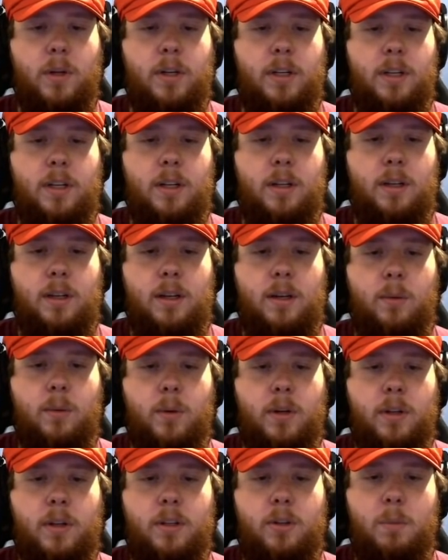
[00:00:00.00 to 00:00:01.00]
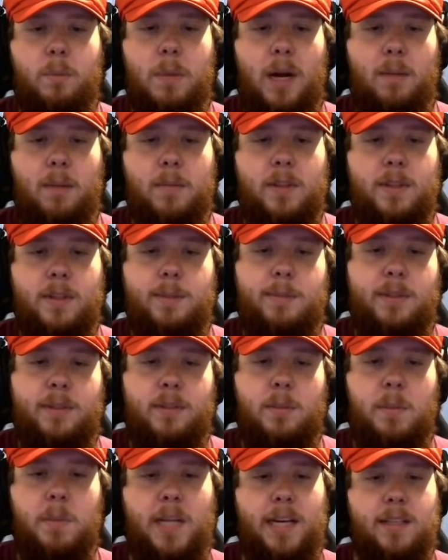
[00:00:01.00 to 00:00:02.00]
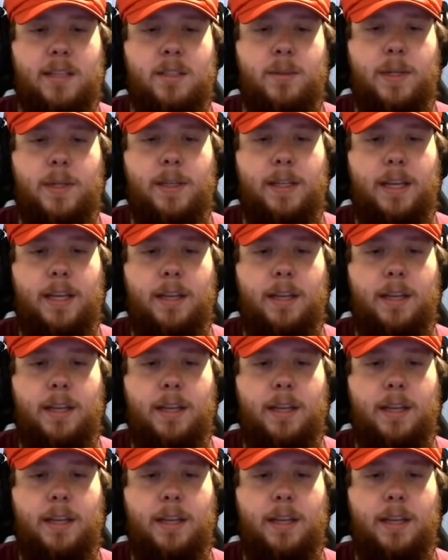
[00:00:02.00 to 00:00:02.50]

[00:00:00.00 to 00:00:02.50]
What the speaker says: So we're gonna do bomb clip to blast away